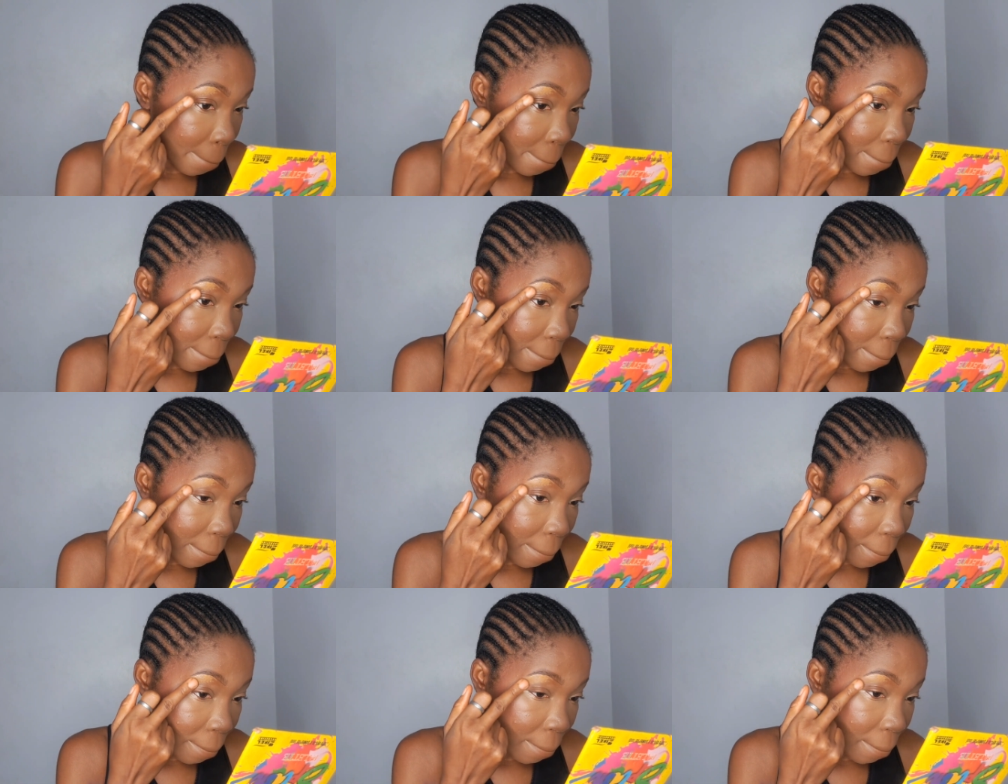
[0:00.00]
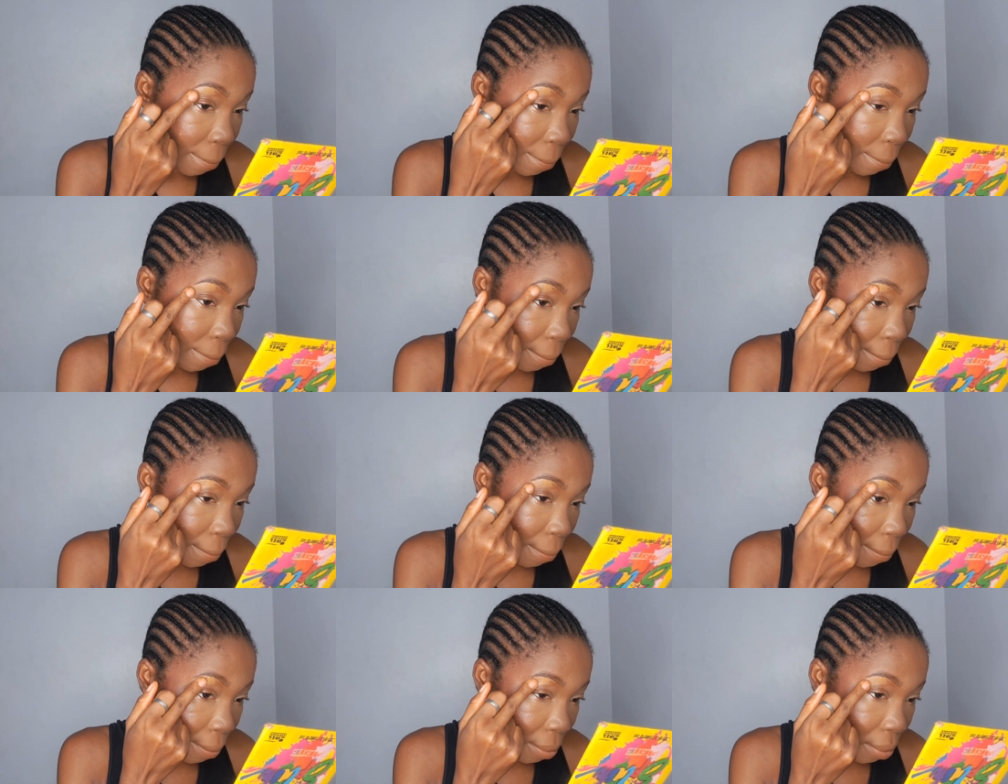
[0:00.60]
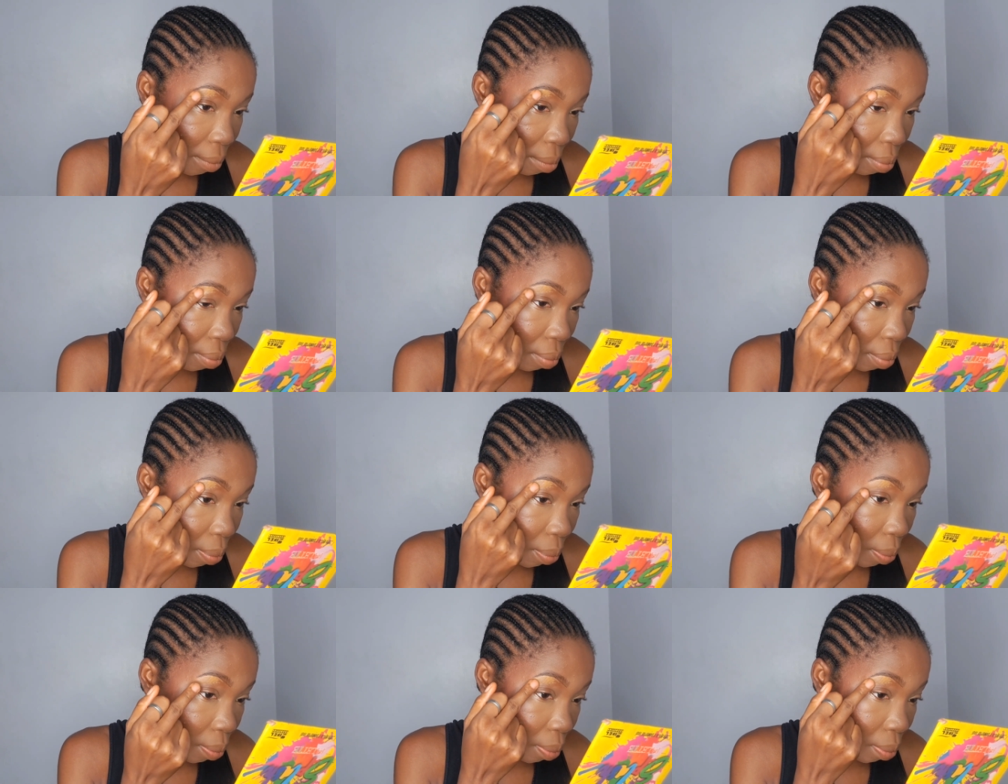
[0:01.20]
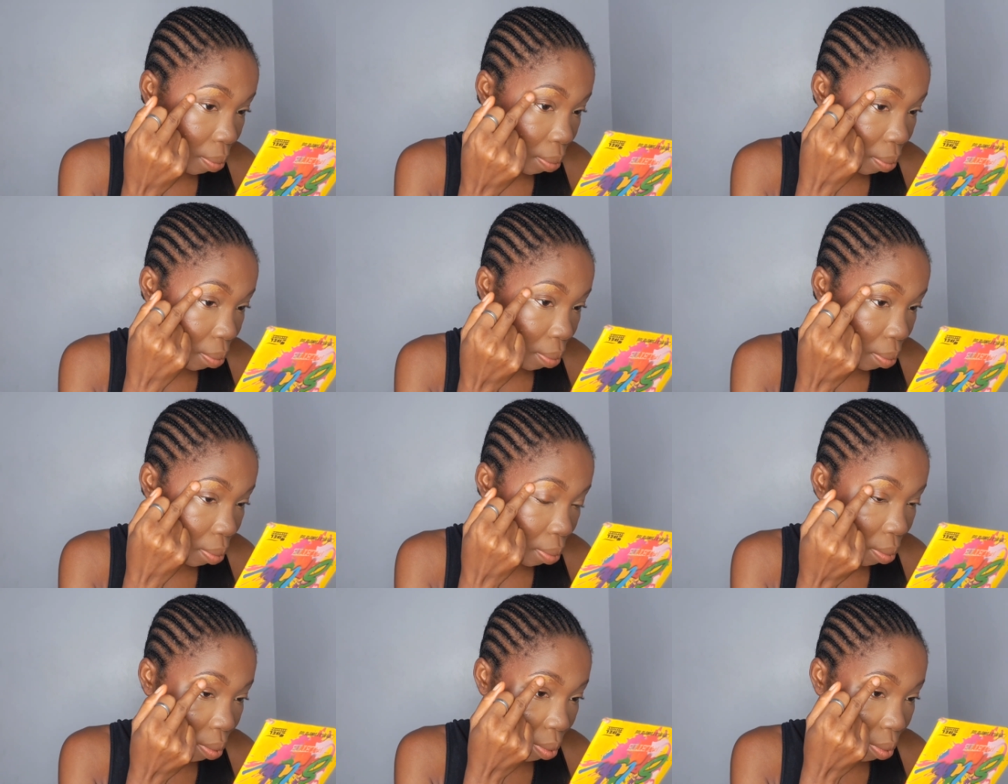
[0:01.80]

I think, for me to go in with a